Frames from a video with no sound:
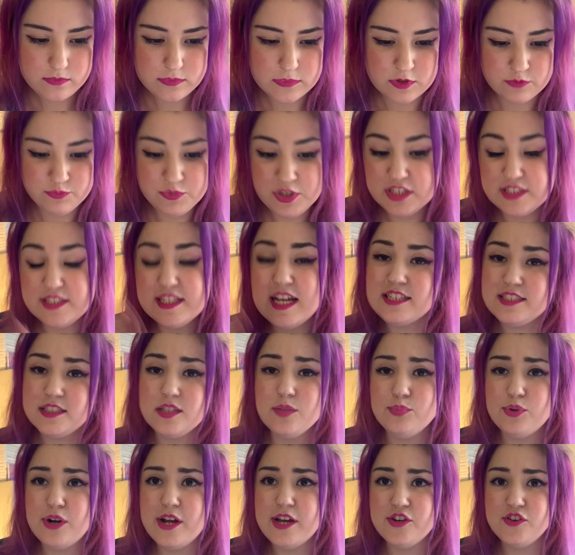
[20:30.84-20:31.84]
because that's the
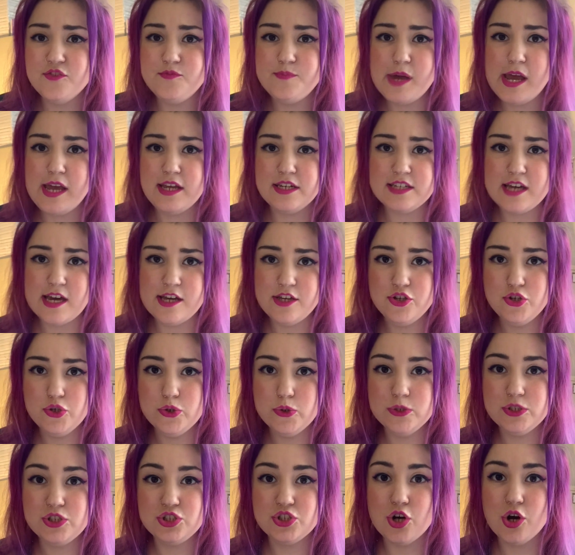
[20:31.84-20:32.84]
brand of paint I
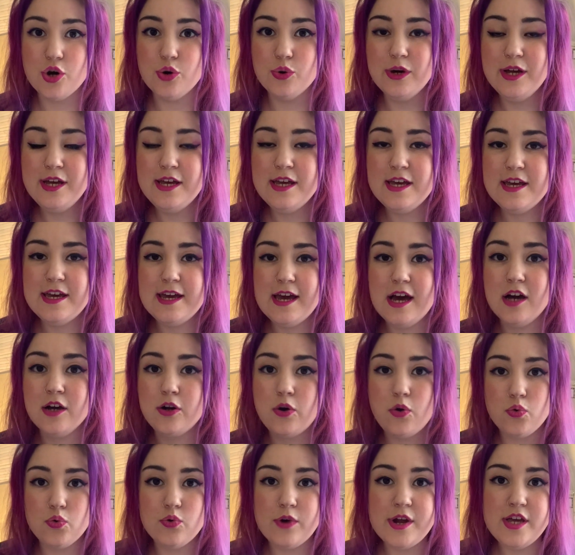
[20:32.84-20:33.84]
use. So a
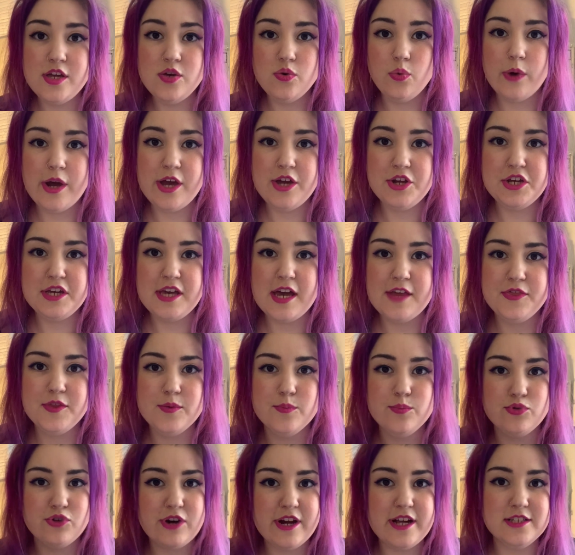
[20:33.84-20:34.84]
great way to get the
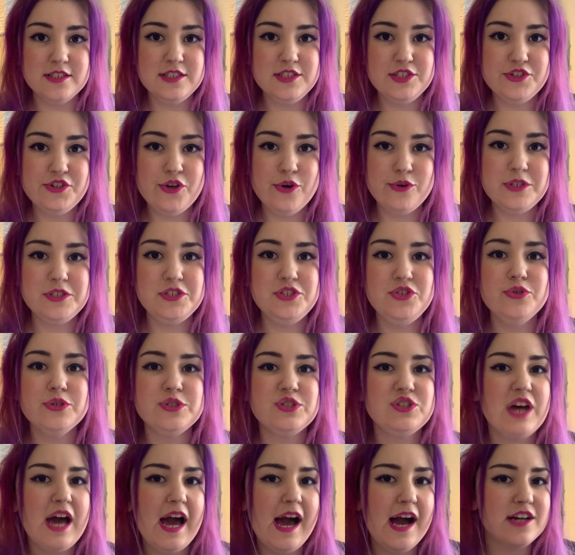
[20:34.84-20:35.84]
brands to notice you is
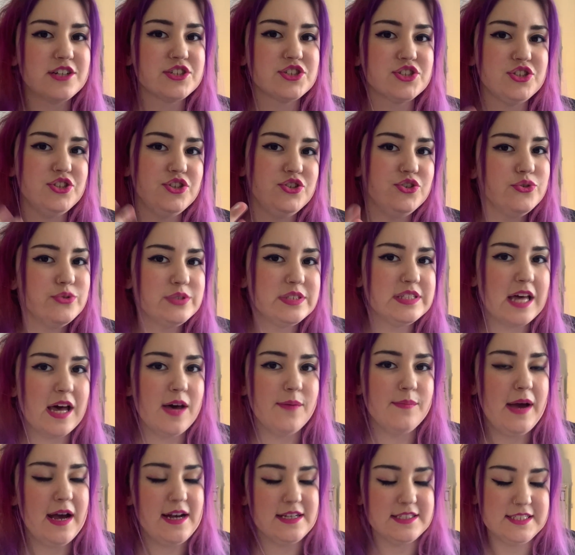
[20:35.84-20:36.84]
to actually use
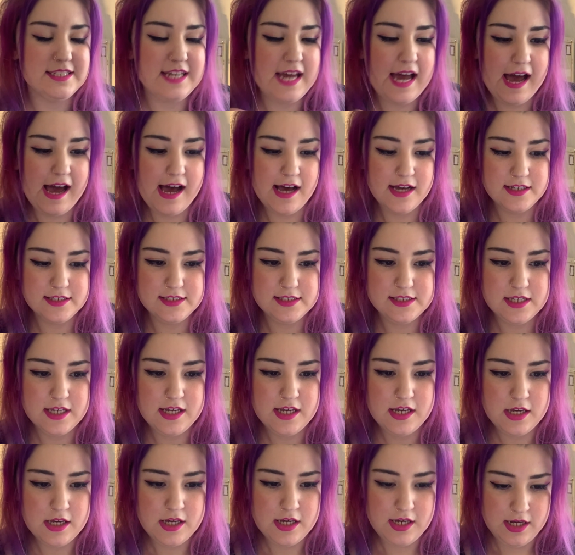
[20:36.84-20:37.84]
them as tags.
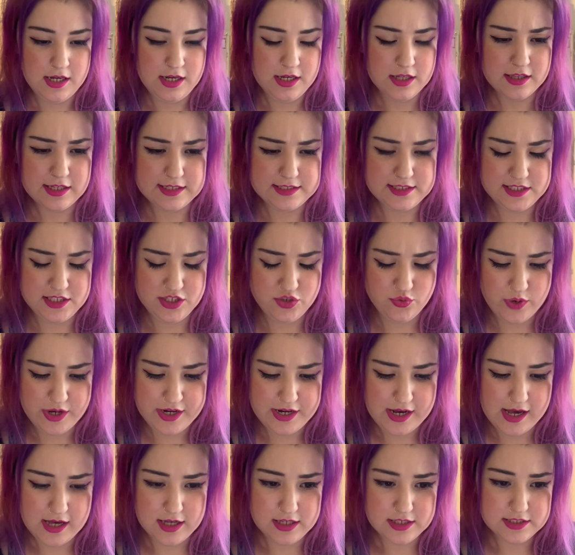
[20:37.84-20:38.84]
Let's see, what
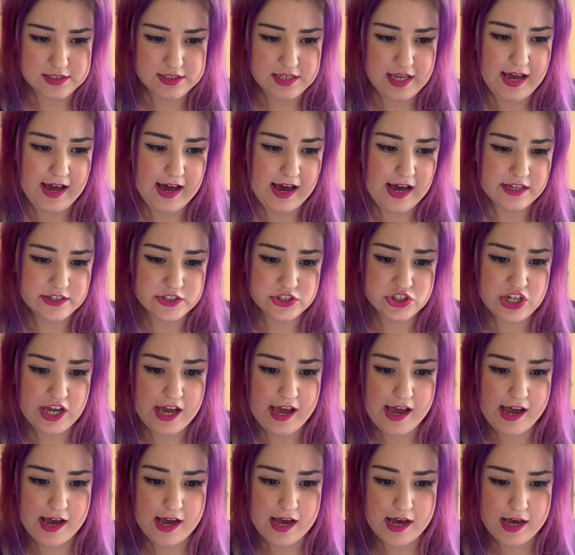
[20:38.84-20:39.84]
else?
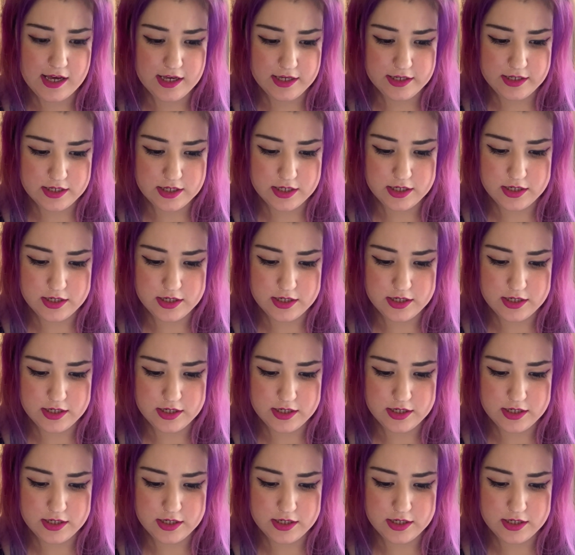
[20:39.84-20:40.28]
Hashtag